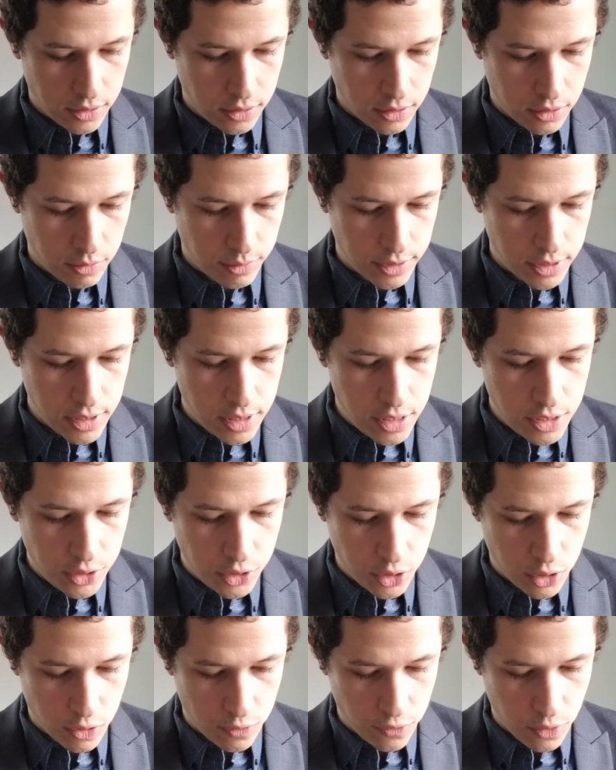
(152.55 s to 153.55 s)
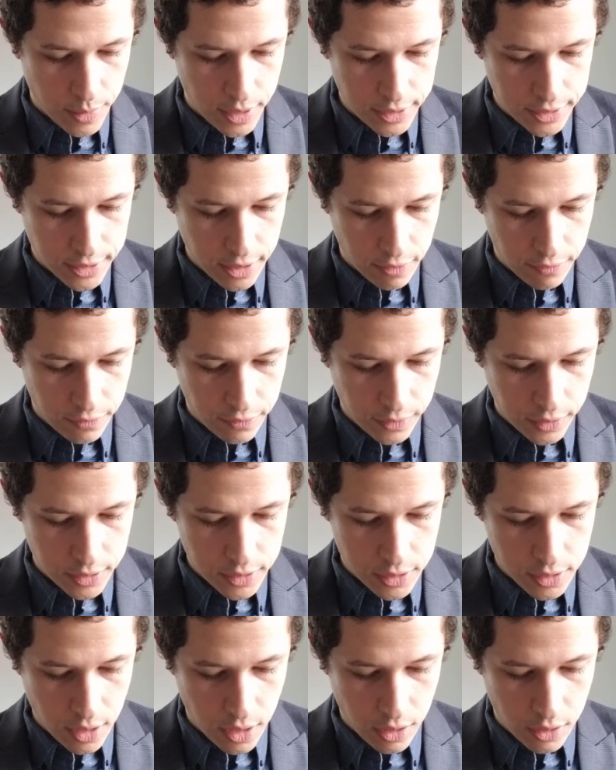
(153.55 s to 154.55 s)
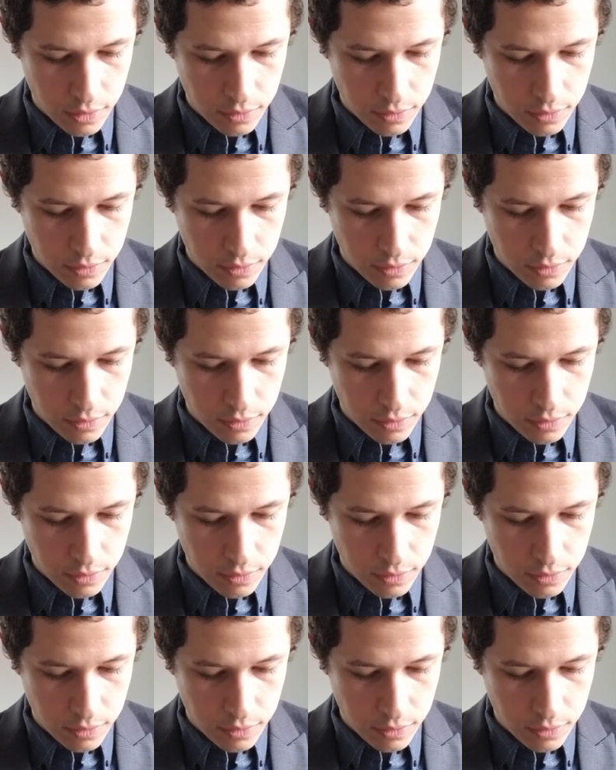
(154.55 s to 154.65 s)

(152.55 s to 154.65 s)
a bit easier for myself. Let's not.